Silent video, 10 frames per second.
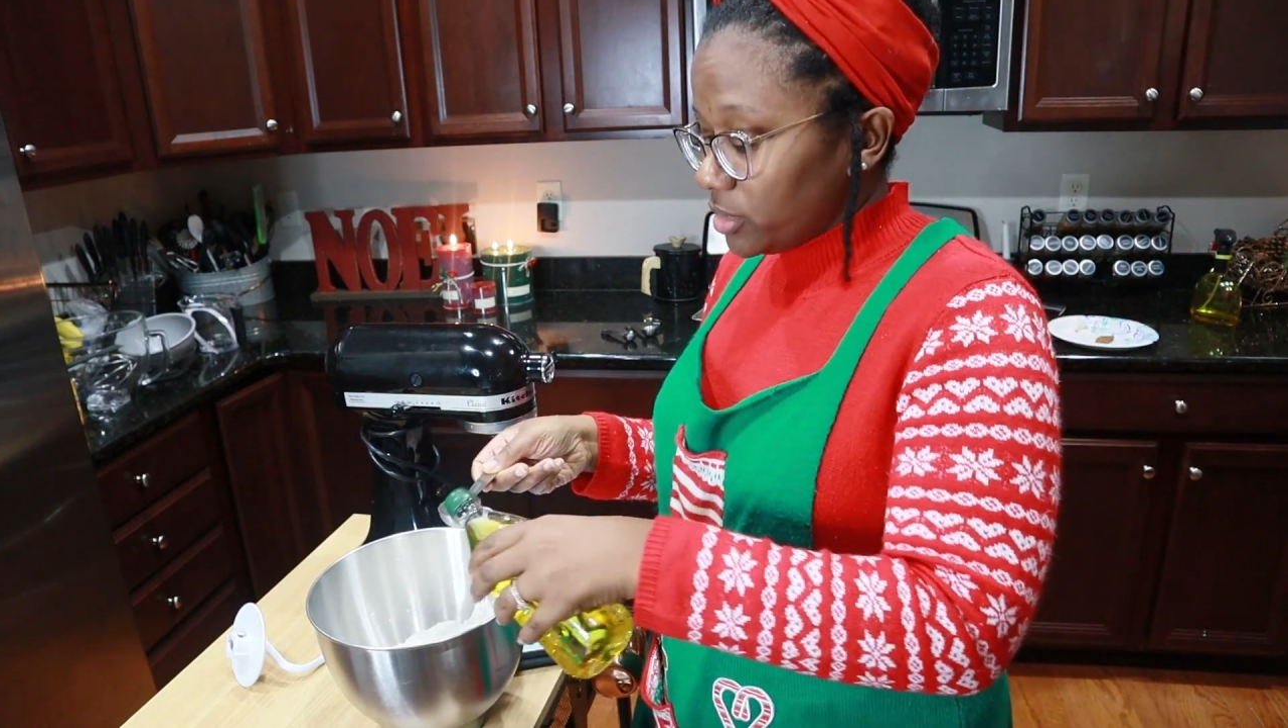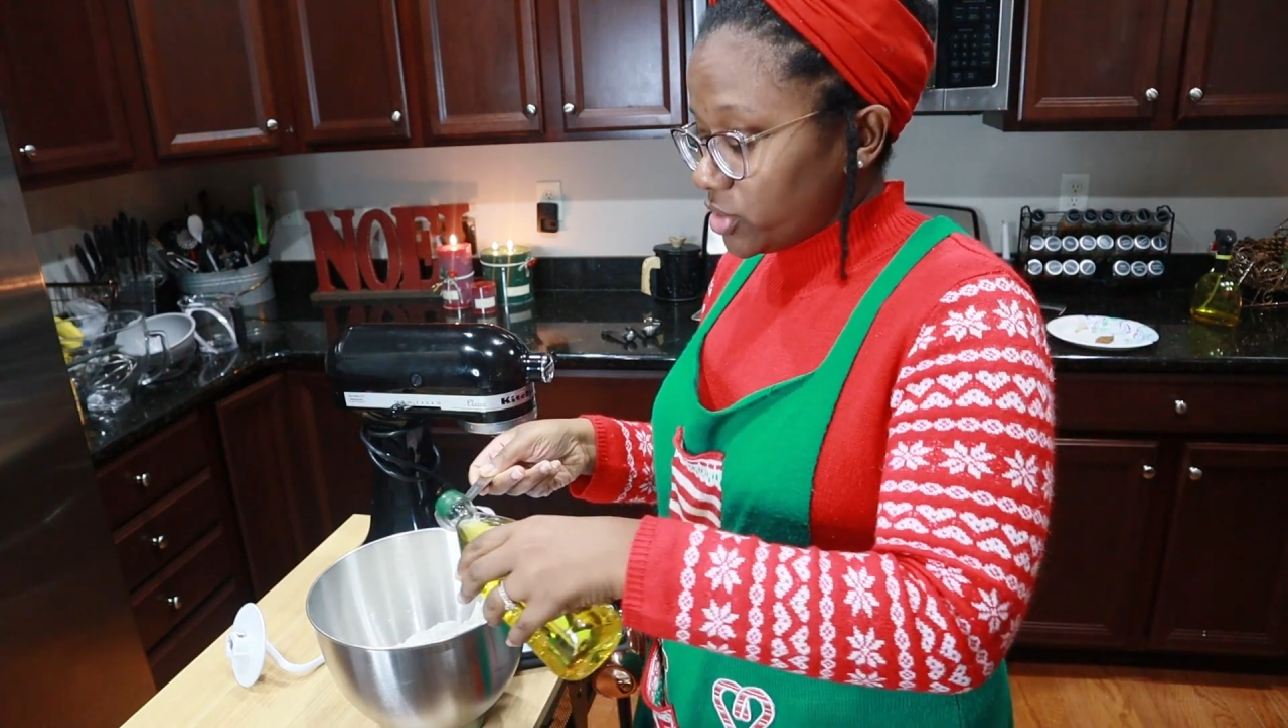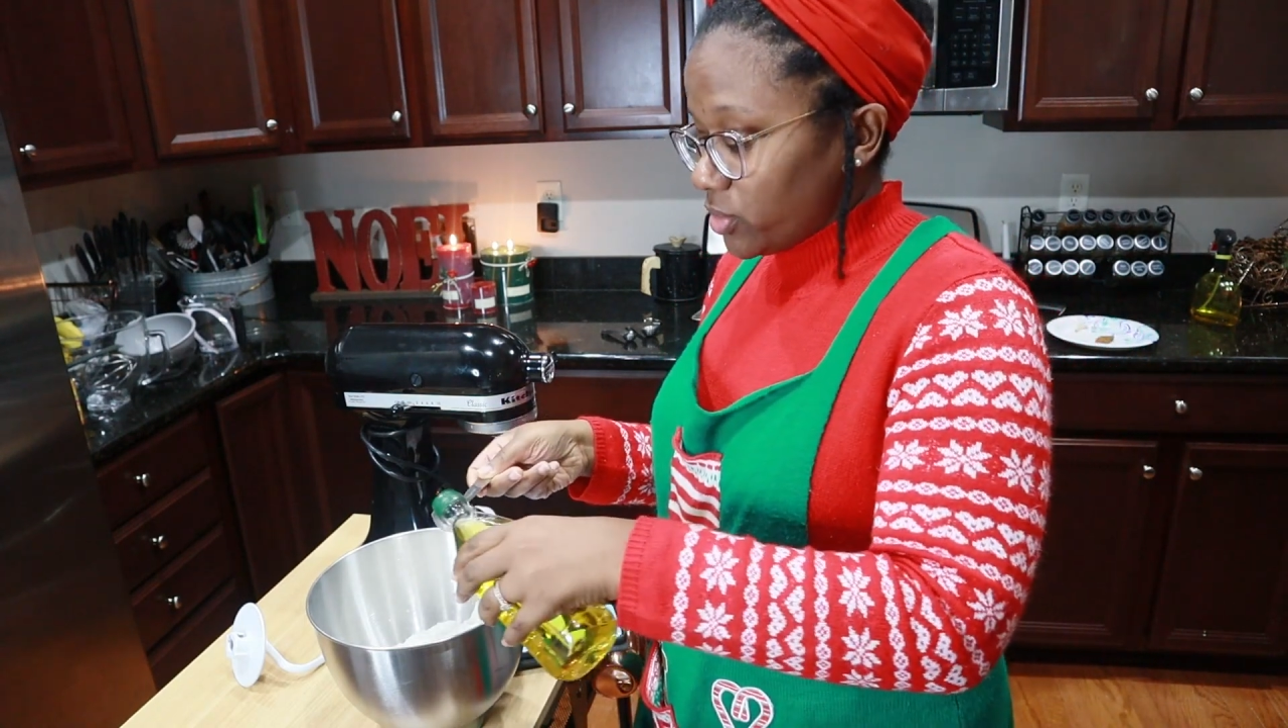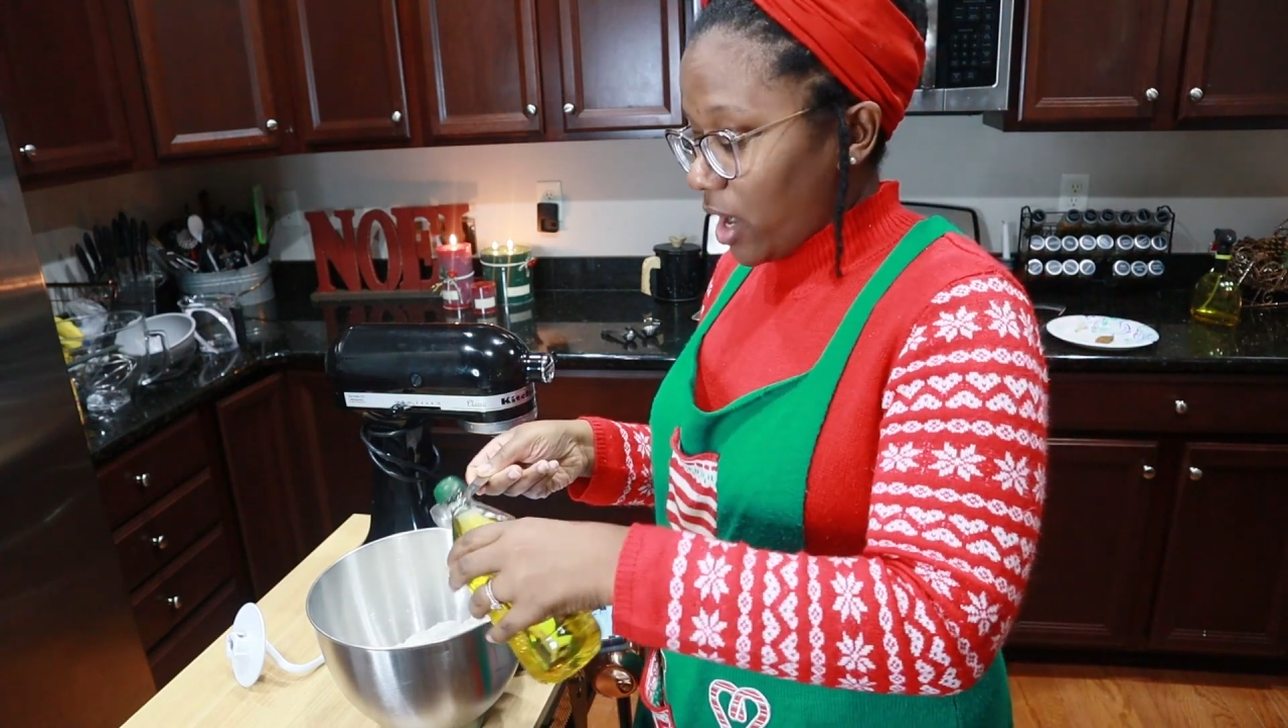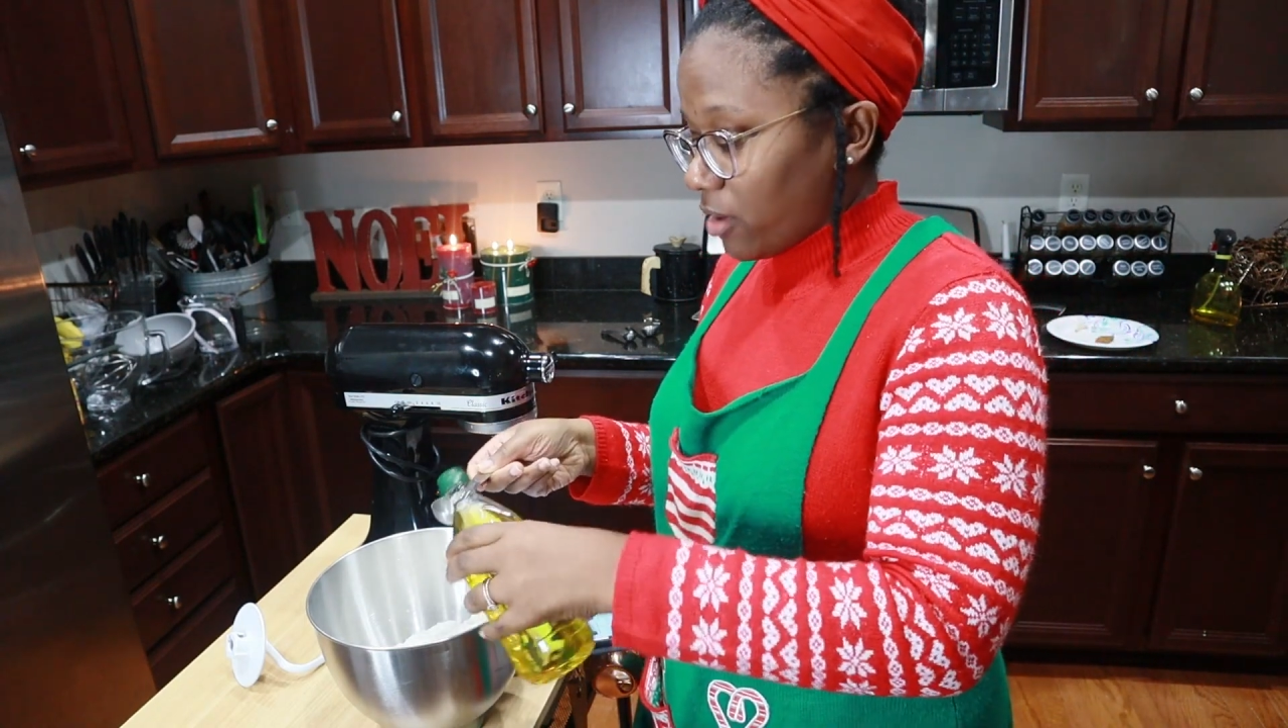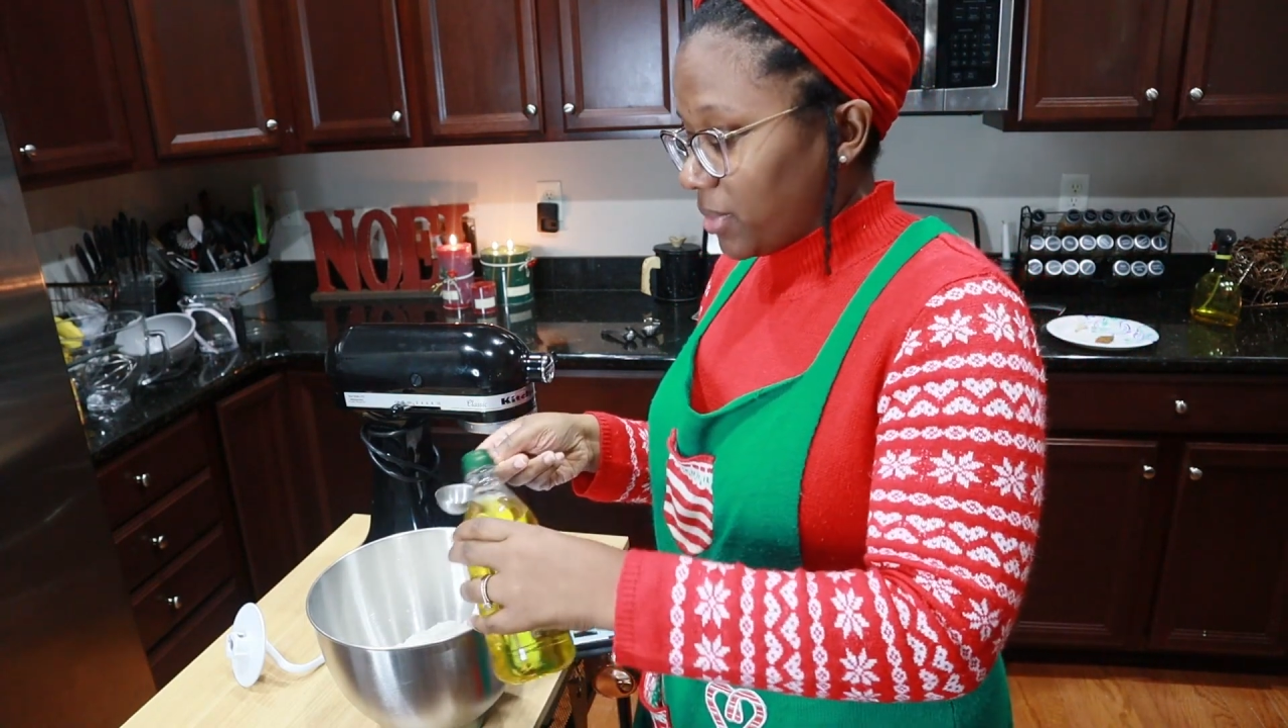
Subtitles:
to our